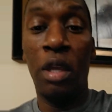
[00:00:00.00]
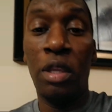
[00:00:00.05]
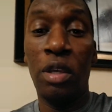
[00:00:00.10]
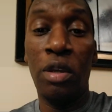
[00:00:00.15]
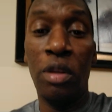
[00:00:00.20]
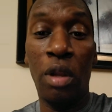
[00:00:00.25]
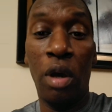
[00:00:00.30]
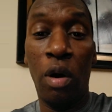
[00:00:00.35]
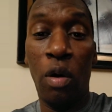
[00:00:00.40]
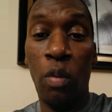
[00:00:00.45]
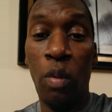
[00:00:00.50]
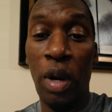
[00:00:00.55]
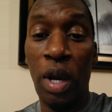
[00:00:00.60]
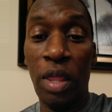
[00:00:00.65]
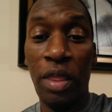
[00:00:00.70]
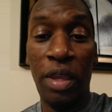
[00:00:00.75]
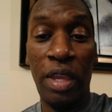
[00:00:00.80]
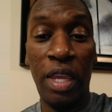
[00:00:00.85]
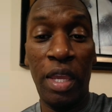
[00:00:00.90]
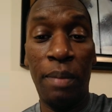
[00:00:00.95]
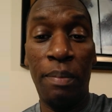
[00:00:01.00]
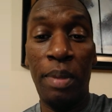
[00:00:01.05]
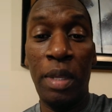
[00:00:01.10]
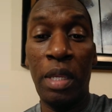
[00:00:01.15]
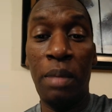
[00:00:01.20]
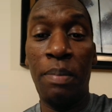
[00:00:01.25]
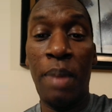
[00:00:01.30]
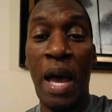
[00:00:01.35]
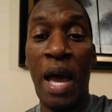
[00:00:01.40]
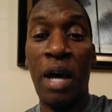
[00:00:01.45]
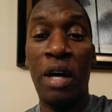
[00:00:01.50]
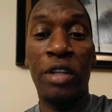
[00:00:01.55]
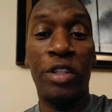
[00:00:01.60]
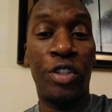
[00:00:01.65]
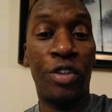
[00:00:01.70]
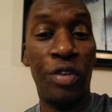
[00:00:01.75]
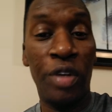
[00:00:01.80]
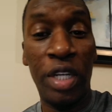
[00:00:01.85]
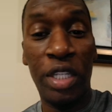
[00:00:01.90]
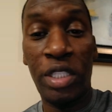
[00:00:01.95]
Whether it be by
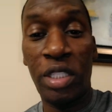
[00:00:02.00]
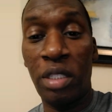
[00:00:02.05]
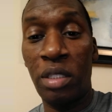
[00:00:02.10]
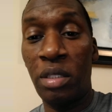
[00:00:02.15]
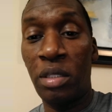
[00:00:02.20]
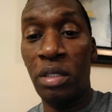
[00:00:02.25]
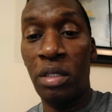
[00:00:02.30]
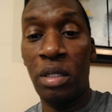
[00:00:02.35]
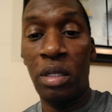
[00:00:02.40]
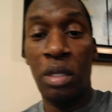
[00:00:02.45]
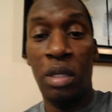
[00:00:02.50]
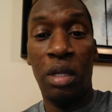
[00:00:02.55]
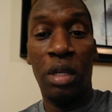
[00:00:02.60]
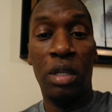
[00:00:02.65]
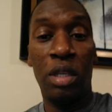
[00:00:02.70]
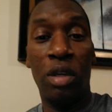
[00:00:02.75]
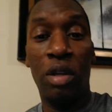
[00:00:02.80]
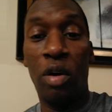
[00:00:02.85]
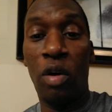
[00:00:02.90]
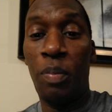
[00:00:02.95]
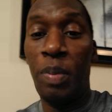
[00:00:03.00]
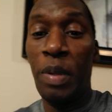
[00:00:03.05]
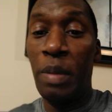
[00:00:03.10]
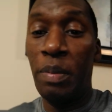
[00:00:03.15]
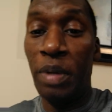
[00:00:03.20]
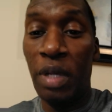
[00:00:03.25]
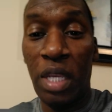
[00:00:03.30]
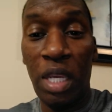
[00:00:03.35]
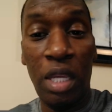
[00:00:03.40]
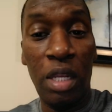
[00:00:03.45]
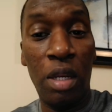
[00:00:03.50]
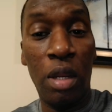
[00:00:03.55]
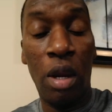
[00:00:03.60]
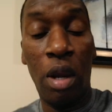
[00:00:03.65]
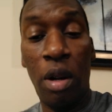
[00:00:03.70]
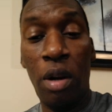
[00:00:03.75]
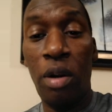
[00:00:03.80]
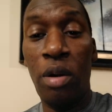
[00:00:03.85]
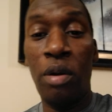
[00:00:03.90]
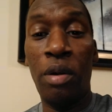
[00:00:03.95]
attrition, people getting
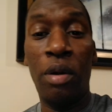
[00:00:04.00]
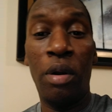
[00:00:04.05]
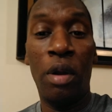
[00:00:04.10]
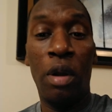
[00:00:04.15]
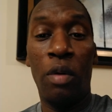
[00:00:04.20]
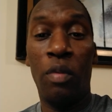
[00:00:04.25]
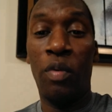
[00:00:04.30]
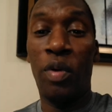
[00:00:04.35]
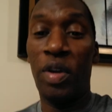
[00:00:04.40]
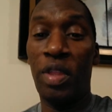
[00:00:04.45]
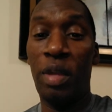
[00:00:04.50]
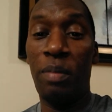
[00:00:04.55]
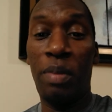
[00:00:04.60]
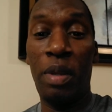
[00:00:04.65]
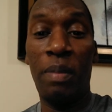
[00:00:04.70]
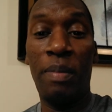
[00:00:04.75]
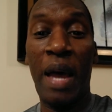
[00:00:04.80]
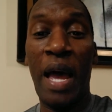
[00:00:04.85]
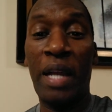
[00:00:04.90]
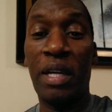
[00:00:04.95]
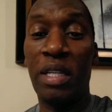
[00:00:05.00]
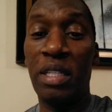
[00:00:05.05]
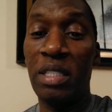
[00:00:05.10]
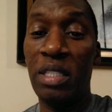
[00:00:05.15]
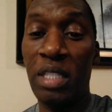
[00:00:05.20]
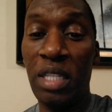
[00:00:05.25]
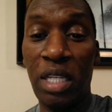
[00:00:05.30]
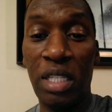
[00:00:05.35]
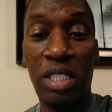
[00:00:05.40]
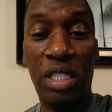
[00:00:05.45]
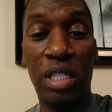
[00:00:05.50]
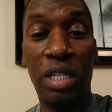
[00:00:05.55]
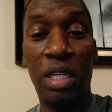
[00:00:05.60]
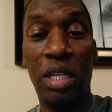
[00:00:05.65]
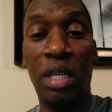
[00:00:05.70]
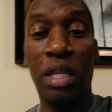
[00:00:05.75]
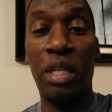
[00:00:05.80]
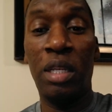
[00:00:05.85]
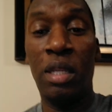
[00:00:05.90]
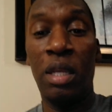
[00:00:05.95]
hurt, whether it be by
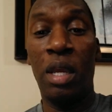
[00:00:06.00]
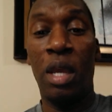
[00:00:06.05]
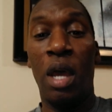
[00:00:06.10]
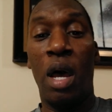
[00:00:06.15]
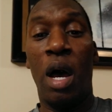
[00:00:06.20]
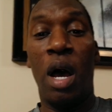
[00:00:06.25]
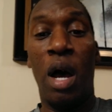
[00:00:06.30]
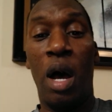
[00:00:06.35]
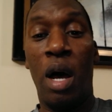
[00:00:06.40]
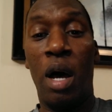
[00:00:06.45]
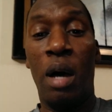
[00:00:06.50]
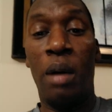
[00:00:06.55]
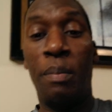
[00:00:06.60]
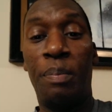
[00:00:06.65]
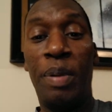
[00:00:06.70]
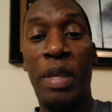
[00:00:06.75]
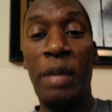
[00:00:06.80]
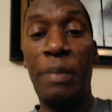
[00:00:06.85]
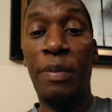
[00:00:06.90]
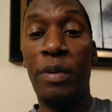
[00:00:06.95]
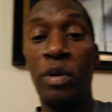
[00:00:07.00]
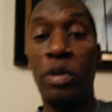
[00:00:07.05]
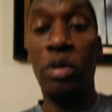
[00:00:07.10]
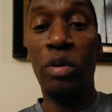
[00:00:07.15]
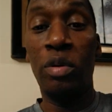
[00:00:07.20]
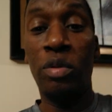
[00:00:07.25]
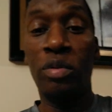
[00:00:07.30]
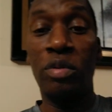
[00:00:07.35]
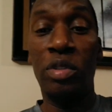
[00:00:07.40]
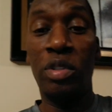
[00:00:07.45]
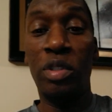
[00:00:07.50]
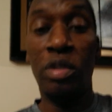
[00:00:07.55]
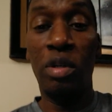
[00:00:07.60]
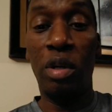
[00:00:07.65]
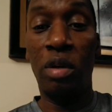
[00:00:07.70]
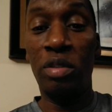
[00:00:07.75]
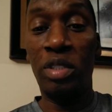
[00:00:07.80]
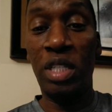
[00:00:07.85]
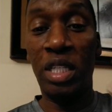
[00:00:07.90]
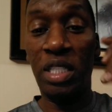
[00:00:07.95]
conditioning, people who,
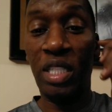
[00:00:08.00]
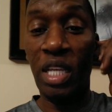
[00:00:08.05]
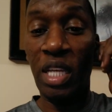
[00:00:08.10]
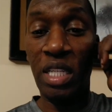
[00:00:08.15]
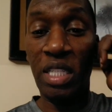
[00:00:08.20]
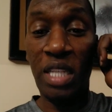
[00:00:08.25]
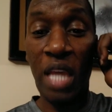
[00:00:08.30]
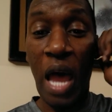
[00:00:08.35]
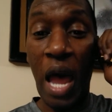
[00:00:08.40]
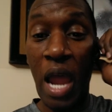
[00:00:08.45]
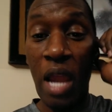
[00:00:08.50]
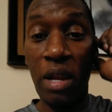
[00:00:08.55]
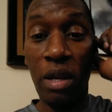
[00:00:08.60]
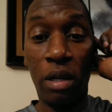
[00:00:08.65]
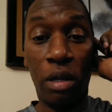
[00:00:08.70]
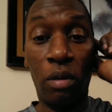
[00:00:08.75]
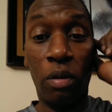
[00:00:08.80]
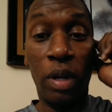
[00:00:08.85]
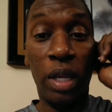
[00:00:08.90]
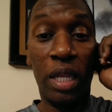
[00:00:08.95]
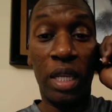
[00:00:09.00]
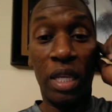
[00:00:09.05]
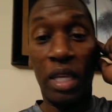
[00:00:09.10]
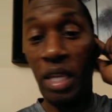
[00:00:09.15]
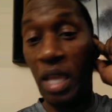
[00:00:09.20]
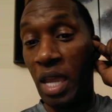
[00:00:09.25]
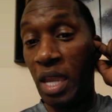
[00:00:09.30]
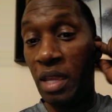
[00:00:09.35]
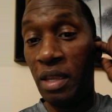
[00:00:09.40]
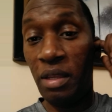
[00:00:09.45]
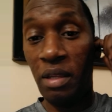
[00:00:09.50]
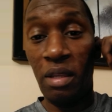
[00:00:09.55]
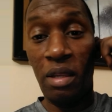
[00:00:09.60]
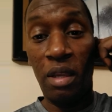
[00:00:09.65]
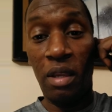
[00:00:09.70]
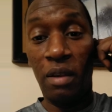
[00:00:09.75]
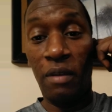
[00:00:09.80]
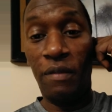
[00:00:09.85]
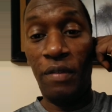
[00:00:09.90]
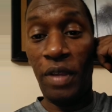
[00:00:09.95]
just get tired quick and can't
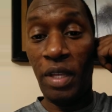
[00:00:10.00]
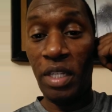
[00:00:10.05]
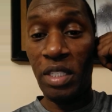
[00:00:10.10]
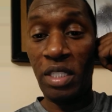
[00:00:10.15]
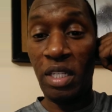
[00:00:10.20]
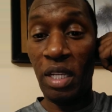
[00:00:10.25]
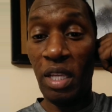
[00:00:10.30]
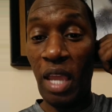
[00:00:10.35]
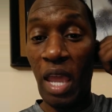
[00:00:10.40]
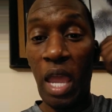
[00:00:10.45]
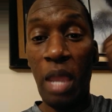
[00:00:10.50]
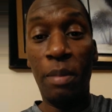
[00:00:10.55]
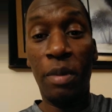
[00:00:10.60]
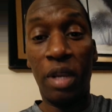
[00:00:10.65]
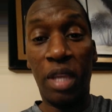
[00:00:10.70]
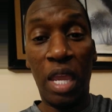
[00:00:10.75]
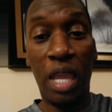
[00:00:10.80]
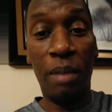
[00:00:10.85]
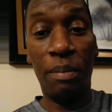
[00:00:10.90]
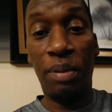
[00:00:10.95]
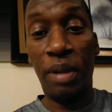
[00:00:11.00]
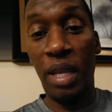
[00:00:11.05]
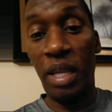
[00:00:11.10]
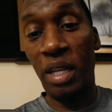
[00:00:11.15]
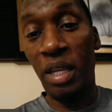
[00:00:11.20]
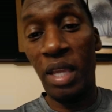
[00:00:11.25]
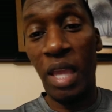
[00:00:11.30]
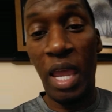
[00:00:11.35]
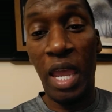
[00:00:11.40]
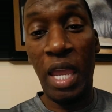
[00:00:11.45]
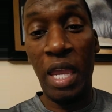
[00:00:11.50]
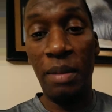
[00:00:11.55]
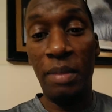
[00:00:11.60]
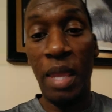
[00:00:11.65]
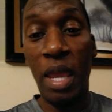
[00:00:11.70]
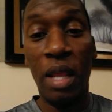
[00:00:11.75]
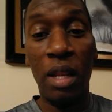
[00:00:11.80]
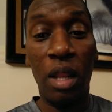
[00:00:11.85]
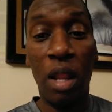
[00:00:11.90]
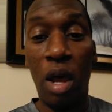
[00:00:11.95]
finish the game or can't play the game
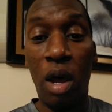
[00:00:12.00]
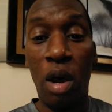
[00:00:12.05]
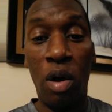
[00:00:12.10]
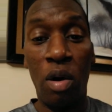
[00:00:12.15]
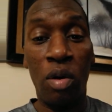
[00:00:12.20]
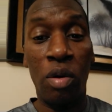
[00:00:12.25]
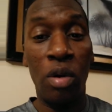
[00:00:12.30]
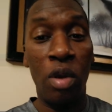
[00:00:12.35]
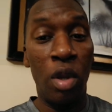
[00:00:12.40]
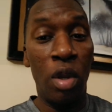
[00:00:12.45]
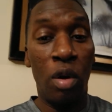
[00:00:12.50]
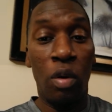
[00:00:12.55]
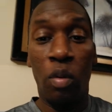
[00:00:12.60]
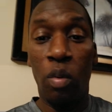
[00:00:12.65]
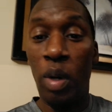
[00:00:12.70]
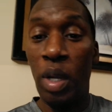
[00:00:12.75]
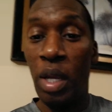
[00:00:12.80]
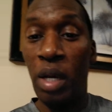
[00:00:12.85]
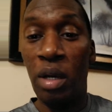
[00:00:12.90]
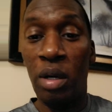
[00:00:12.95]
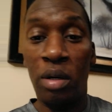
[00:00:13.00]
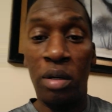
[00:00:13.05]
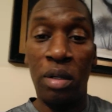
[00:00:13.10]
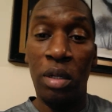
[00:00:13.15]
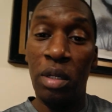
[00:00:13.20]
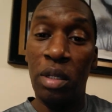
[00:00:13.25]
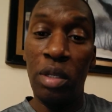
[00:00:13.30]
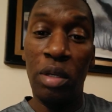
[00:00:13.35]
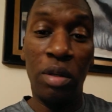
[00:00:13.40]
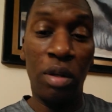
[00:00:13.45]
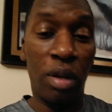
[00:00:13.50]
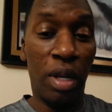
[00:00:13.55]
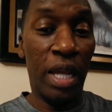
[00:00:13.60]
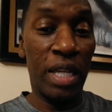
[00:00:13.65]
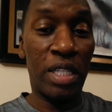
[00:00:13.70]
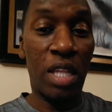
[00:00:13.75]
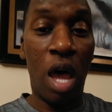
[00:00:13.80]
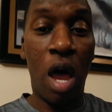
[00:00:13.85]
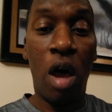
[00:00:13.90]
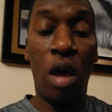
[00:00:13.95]
that long. Well,
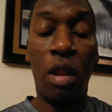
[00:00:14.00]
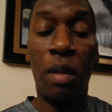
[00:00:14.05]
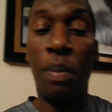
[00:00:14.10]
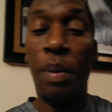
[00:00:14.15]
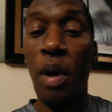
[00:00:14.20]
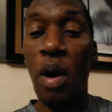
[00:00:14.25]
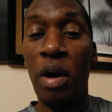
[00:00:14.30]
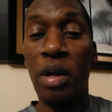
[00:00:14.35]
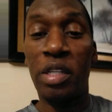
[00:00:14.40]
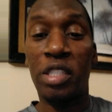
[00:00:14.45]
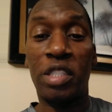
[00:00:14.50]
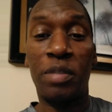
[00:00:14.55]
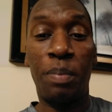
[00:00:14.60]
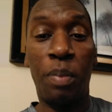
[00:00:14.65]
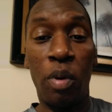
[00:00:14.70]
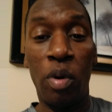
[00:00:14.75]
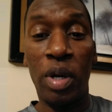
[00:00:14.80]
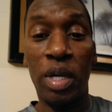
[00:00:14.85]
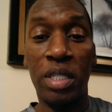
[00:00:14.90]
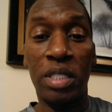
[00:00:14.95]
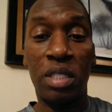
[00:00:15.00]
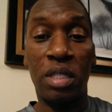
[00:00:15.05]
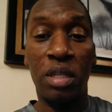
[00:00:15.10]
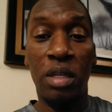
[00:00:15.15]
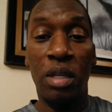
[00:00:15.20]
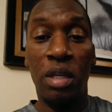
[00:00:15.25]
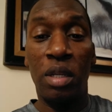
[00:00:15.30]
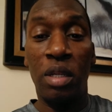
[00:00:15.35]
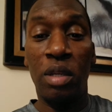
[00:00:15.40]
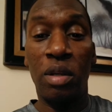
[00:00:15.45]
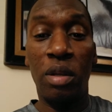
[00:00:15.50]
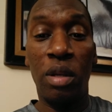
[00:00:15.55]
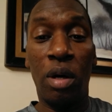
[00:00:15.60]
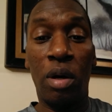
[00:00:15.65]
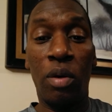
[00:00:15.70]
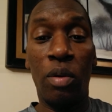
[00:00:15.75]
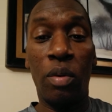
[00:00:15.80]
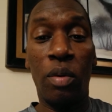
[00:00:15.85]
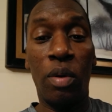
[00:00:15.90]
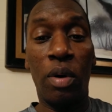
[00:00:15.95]
that's all a part of sports.
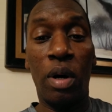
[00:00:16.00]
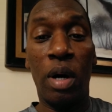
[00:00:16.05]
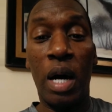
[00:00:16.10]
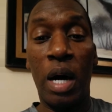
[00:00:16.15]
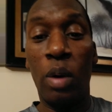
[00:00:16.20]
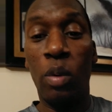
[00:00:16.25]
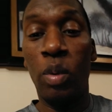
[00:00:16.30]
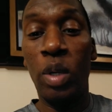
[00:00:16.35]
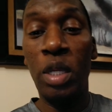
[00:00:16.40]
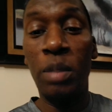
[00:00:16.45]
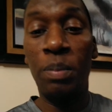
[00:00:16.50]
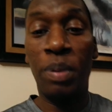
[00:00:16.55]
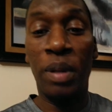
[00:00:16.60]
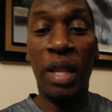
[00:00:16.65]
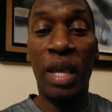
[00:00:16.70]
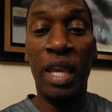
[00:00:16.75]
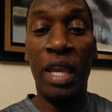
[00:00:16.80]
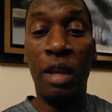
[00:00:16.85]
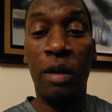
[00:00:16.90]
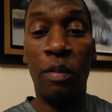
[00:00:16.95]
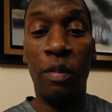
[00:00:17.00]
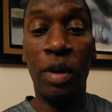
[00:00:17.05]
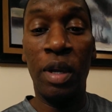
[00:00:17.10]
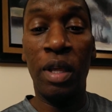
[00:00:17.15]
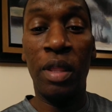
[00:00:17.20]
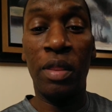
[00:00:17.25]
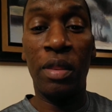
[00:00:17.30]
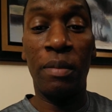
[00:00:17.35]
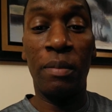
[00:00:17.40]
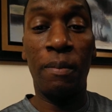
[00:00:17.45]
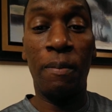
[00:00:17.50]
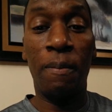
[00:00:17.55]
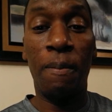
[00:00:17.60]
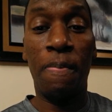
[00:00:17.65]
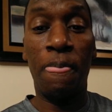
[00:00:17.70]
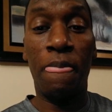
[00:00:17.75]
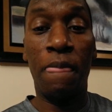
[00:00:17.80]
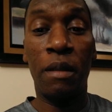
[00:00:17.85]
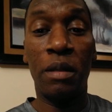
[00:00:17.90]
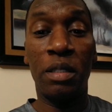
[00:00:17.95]
We played with
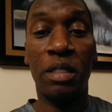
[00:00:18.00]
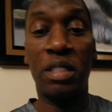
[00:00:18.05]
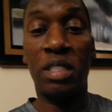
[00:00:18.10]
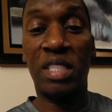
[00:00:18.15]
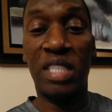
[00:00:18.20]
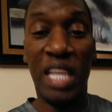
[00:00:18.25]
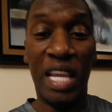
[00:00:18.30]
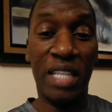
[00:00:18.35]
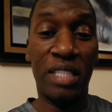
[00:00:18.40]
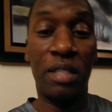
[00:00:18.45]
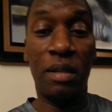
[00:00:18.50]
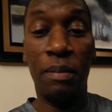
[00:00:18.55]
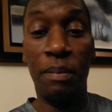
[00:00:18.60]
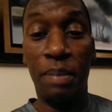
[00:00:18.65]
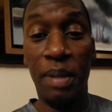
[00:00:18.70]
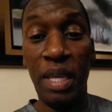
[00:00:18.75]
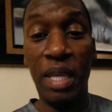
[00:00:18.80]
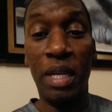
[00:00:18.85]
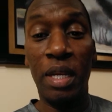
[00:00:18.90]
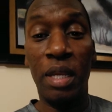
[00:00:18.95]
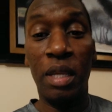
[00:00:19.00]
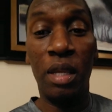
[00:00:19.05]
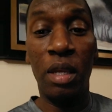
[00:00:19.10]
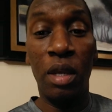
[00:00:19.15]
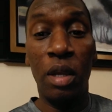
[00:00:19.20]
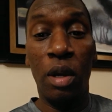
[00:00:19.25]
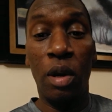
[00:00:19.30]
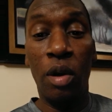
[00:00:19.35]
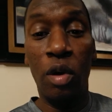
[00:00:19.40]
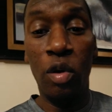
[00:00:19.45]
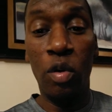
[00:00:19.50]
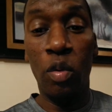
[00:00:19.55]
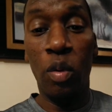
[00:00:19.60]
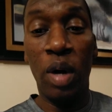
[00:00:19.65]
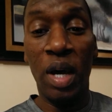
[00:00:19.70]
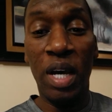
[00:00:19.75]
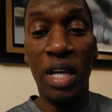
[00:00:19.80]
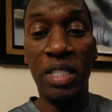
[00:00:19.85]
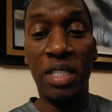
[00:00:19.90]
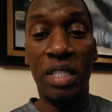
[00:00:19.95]
Stetson Bennett, who
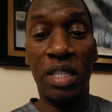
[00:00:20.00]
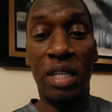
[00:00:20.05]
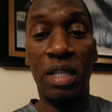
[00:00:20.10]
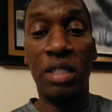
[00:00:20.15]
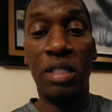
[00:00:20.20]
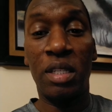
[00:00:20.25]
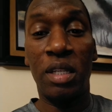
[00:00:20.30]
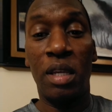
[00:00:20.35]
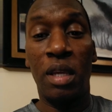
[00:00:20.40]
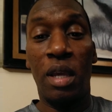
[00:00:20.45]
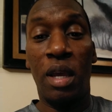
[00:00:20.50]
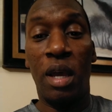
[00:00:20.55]
wasn't